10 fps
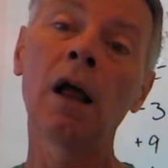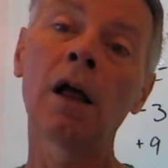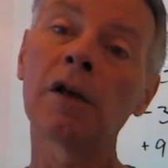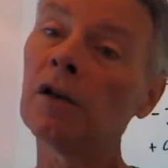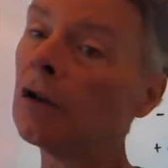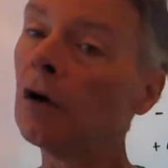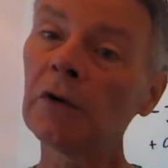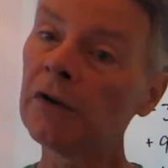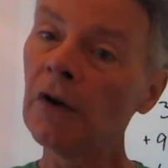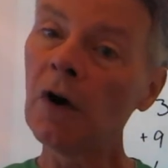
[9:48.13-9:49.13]
you'll
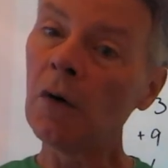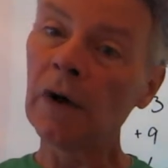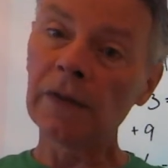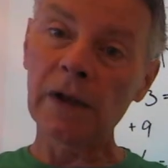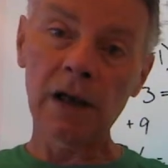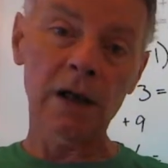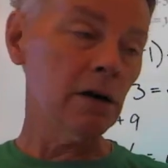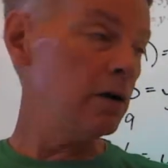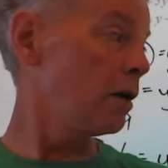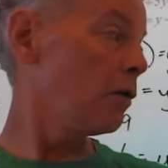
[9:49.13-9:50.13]
always know at the
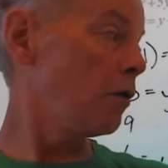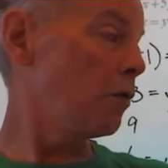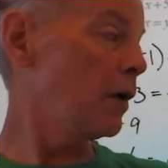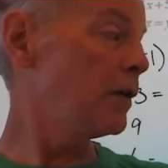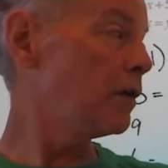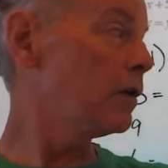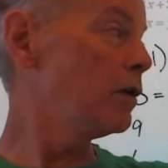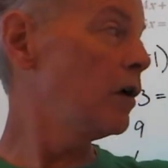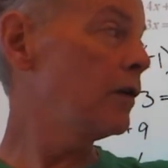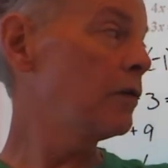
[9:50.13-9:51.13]
end whether you
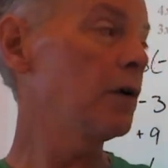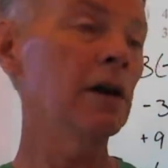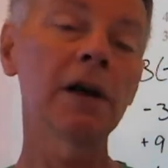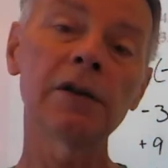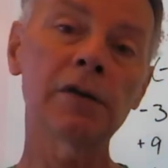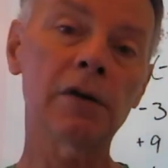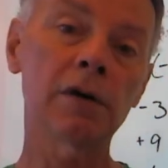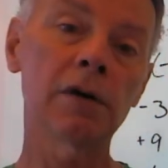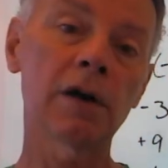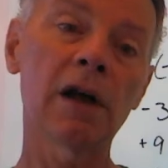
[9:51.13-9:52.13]
got the right answer,
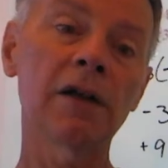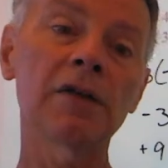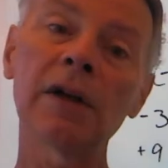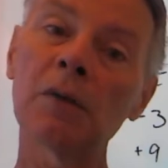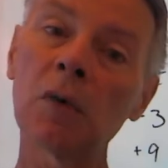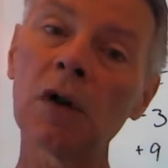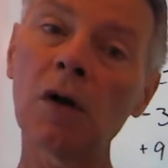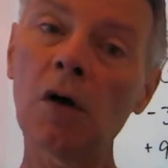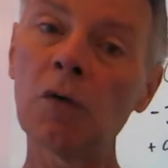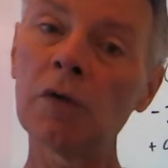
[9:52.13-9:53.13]
because it will
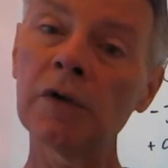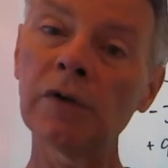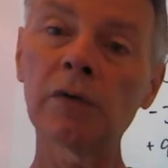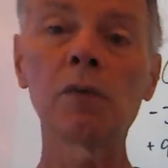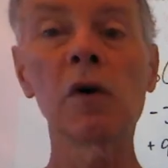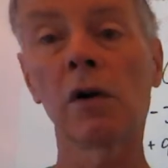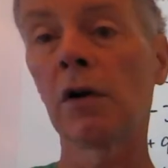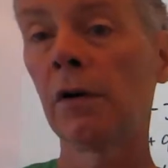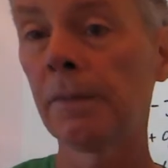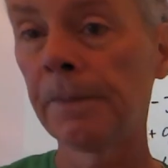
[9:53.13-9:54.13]
always work.
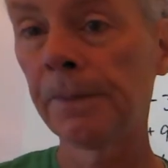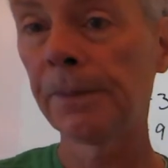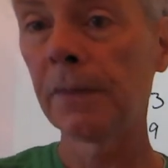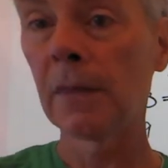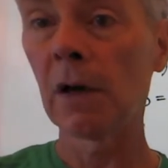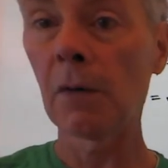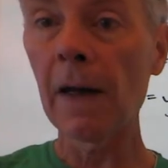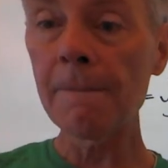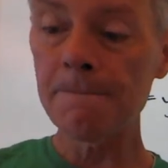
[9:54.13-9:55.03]
Okay?